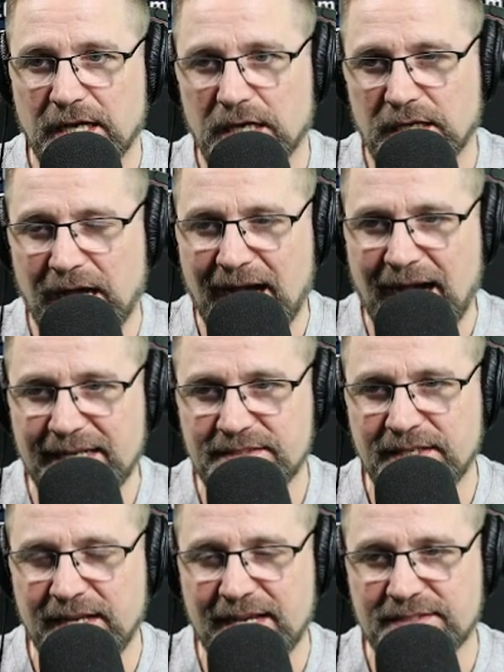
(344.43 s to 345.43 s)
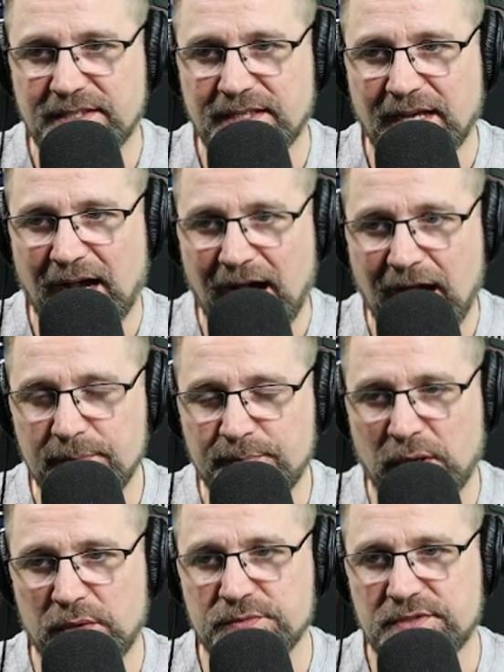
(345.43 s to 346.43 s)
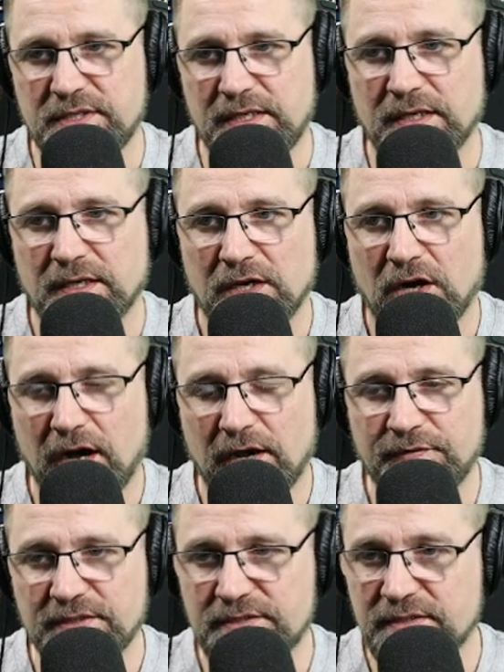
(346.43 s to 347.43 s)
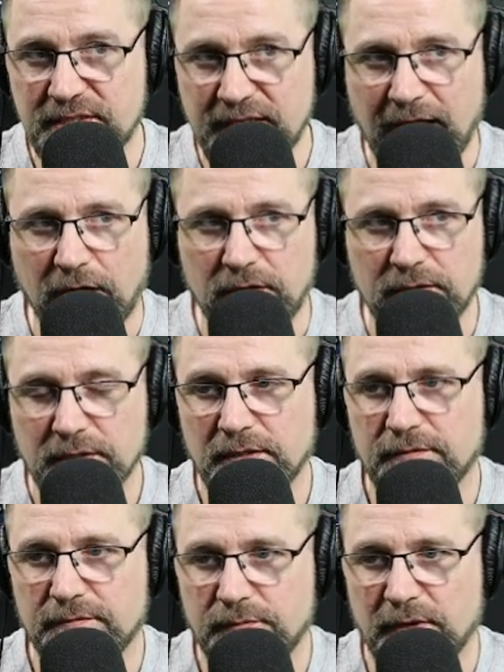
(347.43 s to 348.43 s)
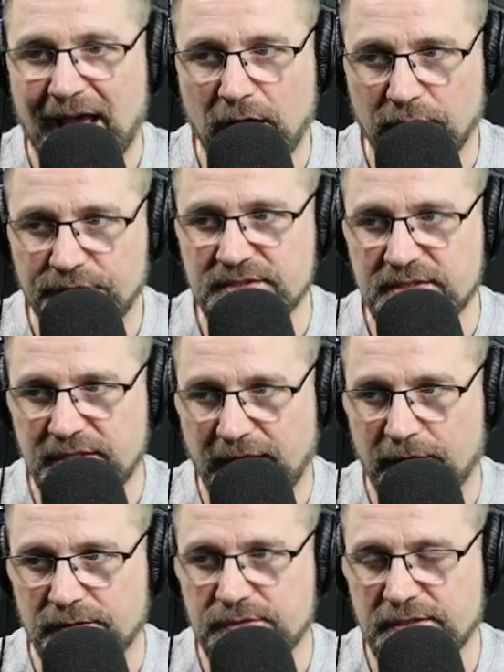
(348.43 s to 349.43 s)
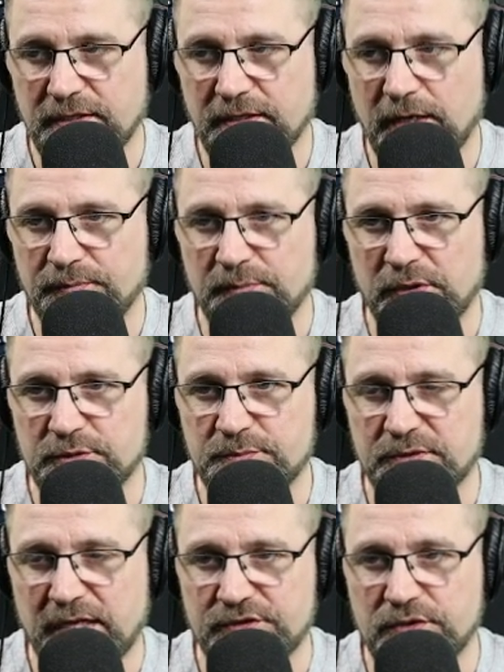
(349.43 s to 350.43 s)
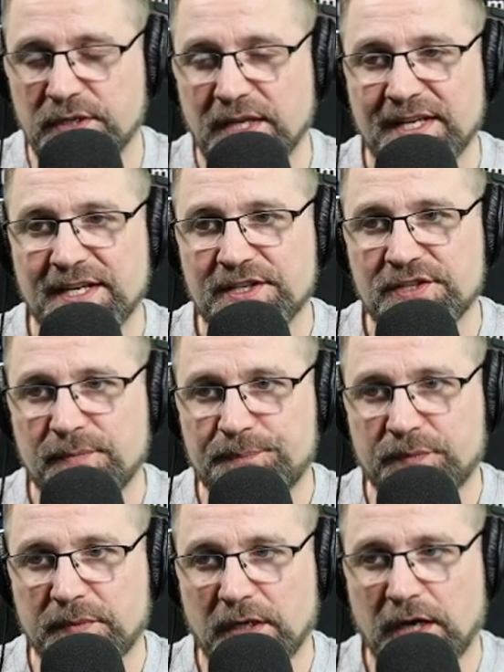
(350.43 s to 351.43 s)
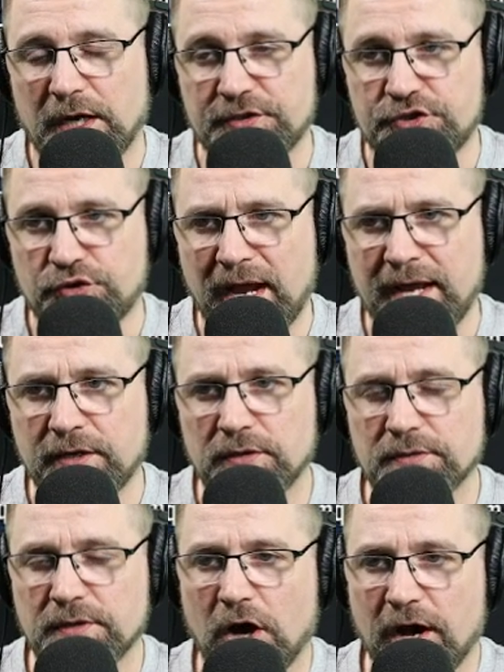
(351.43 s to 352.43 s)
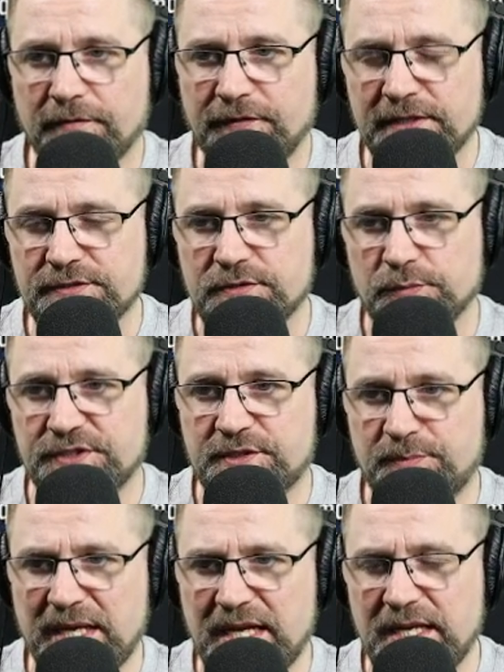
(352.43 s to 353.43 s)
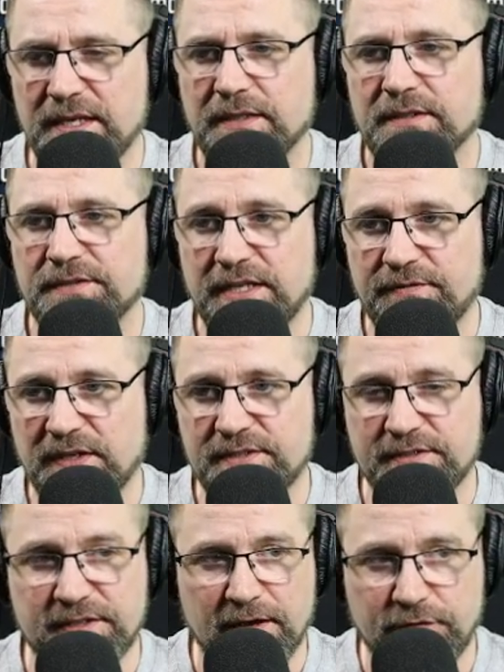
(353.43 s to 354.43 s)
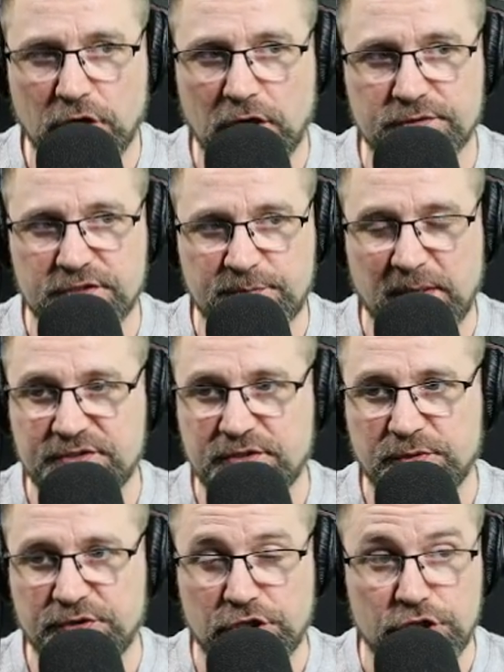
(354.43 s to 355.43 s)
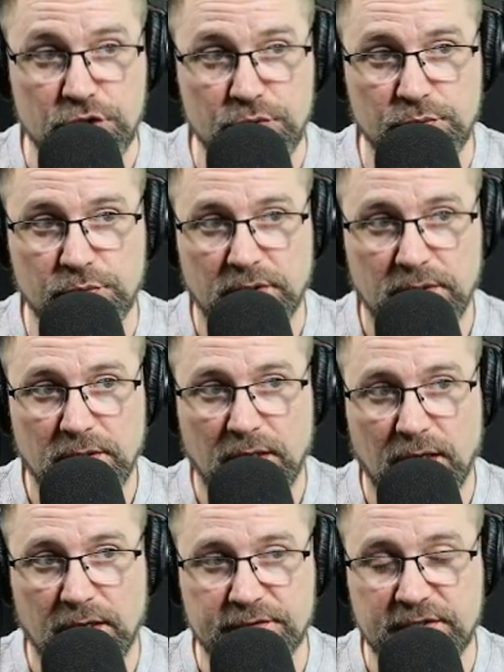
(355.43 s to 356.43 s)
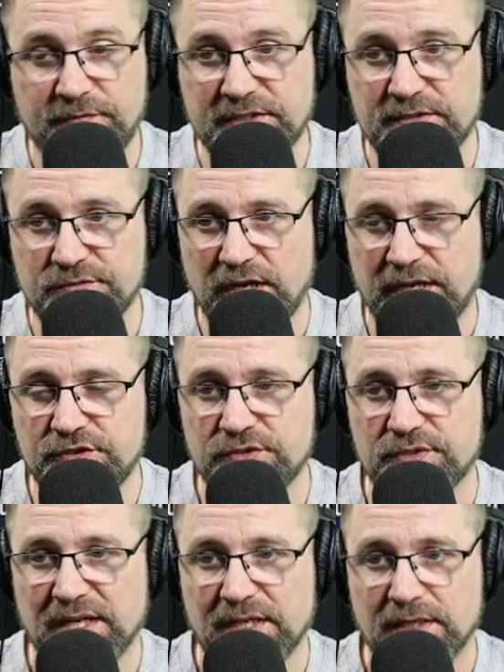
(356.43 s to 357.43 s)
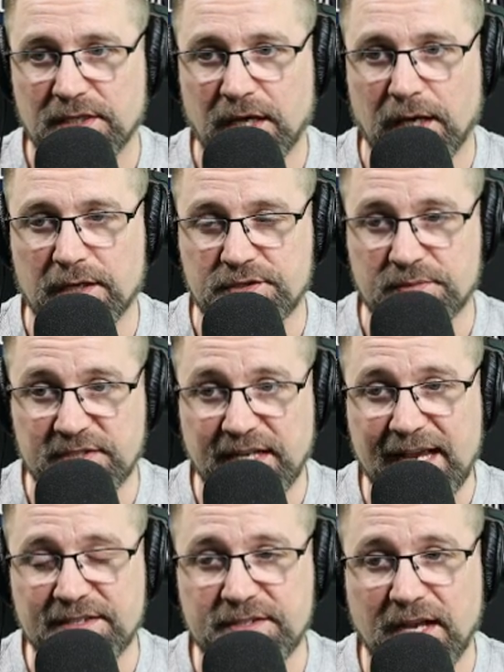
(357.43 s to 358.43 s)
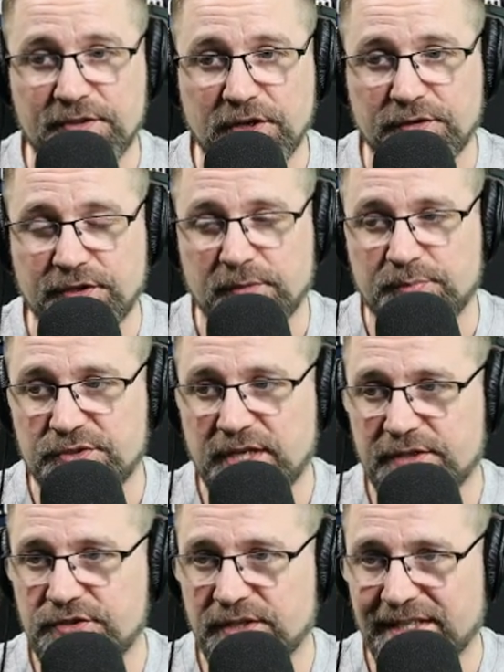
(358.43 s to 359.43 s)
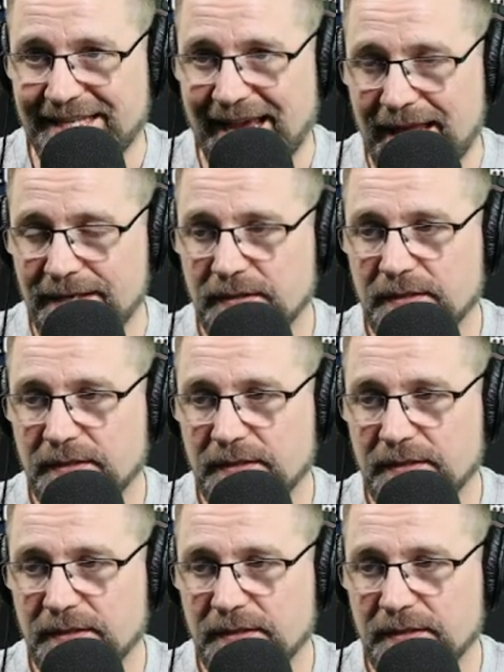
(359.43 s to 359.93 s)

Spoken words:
high tenacity, high potency. Offense is there. Health is there. So that's going to help the bonus protection. The triangle, offense with speed. Defense never hurts, especially with the new defensive changes. Some tenacity on there, and then a protection again.